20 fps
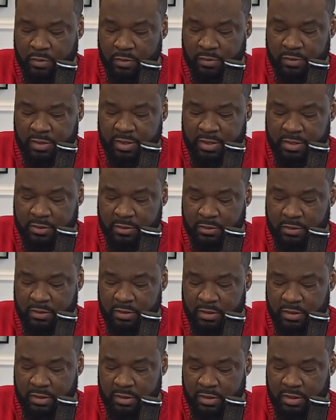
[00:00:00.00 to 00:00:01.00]
this
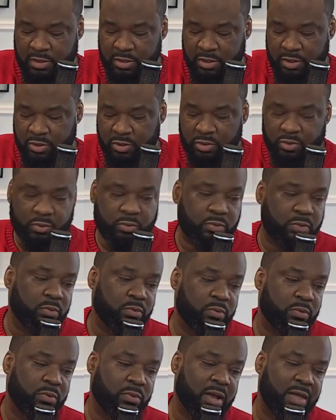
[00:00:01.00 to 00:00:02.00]
is a
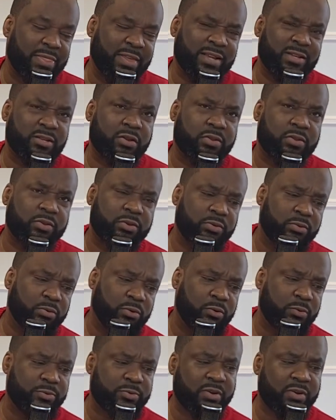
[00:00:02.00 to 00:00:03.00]
dual, I think it's called the dual
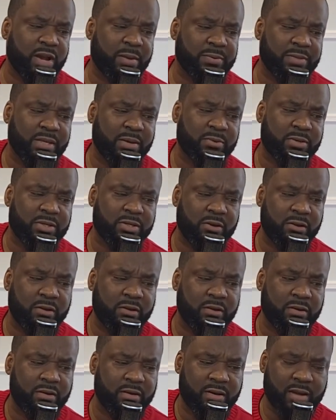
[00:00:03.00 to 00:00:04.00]
loop strap. Is that what it's
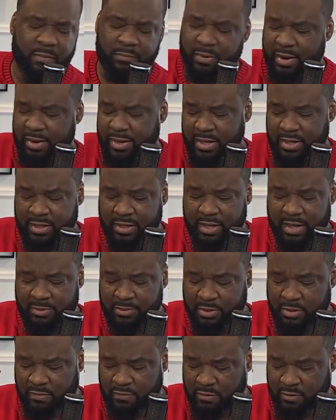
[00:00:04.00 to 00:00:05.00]
called? I'm probably getting names
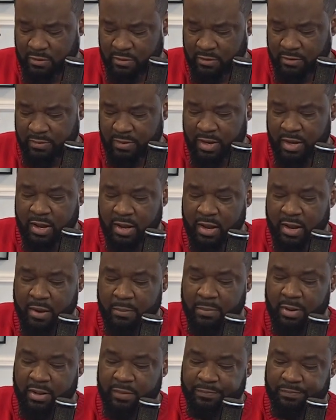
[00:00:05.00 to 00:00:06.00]
all wrong.
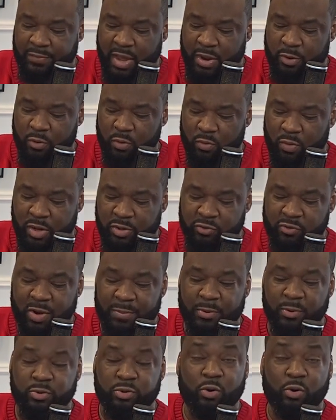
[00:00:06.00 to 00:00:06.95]
But I know one strap goes